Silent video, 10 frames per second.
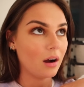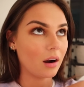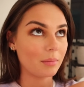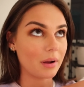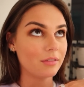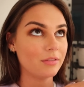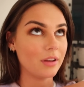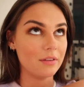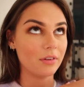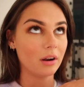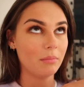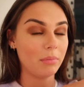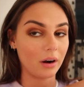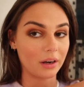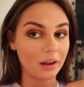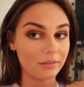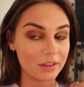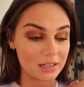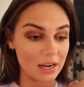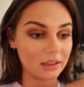are my favorite part of
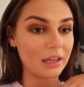the day.